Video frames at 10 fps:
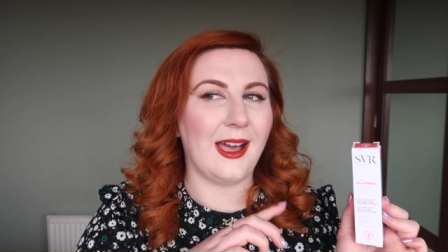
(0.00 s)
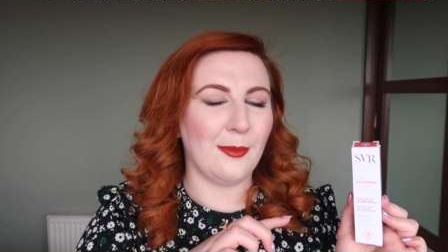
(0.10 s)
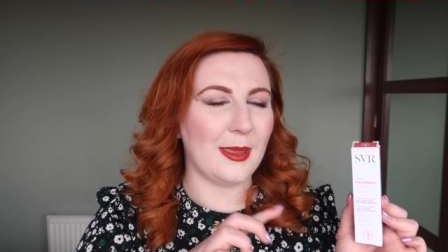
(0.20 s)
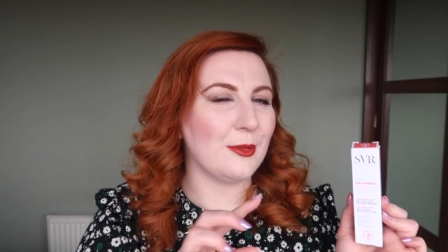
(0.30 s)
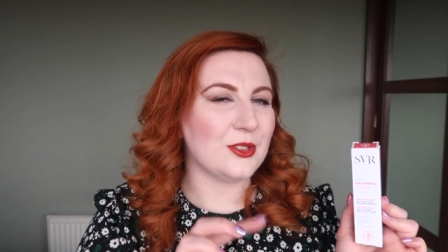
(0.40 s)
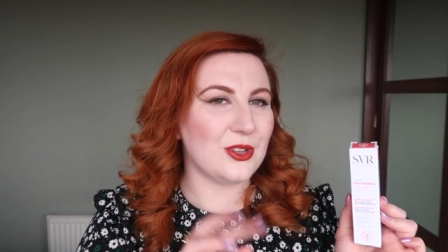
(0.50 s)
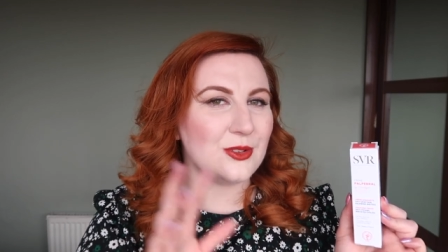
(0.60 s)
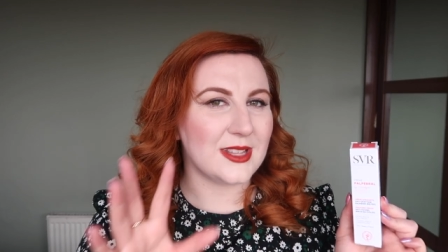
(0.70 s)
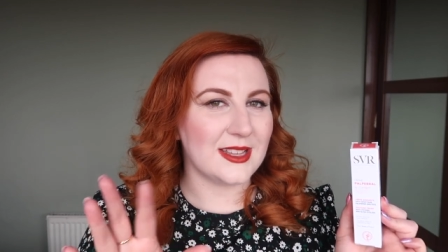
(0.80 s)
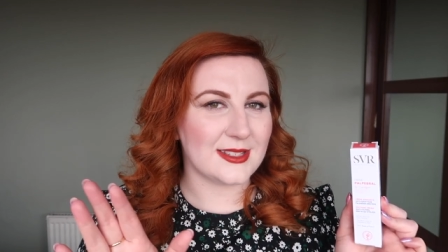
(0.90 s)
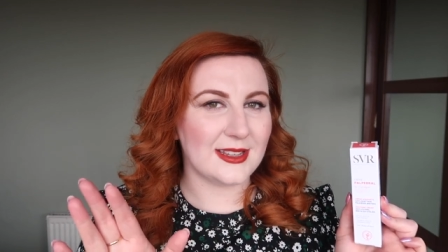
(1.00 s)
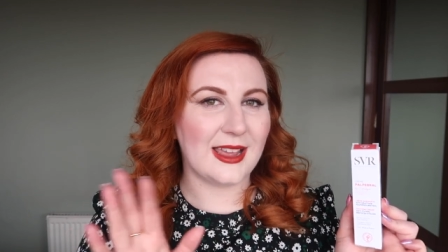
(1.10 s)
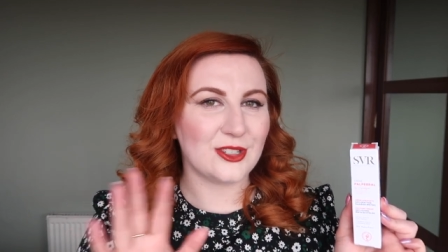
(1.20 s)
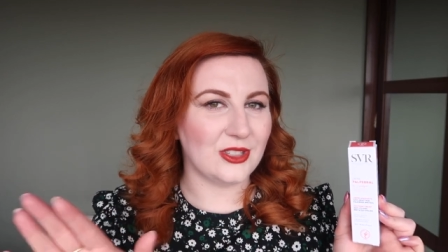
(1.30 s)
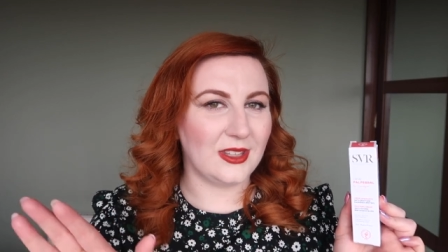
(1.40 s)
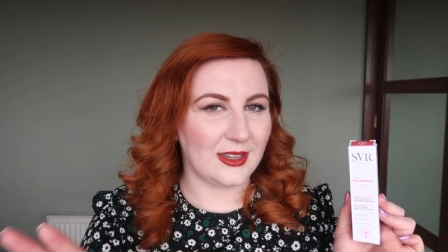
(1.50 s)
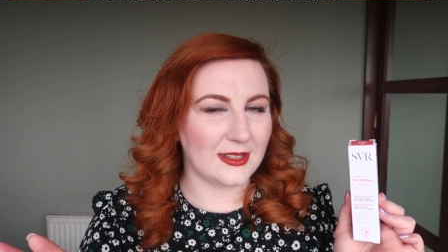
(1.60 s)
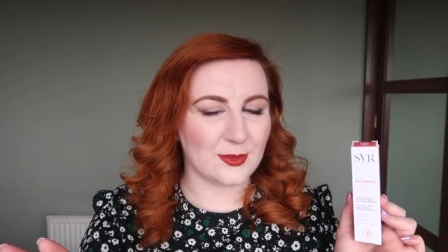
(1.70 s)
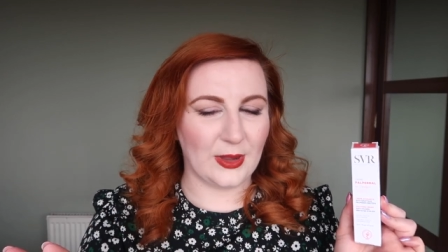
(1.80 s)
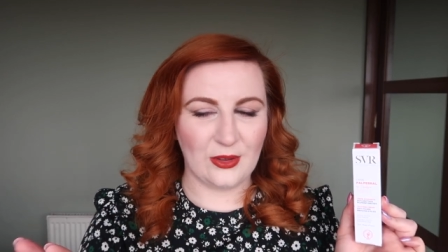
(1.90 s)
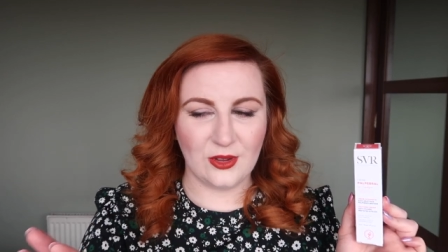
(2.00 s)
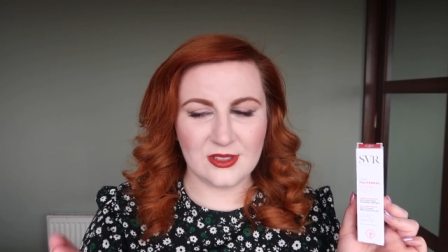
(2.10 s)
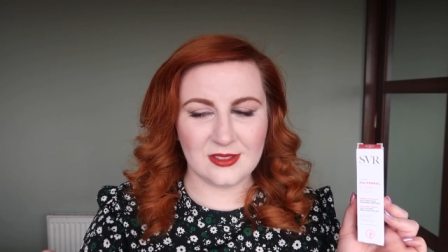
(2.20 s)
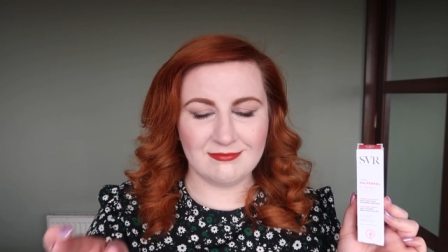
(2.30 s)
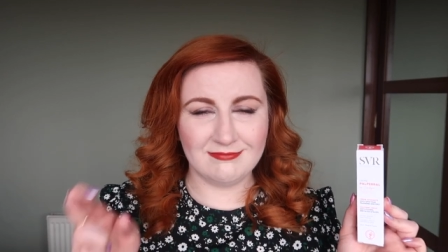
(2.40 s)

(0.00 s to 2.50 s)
I'll be able to use this and actually think it's quite good.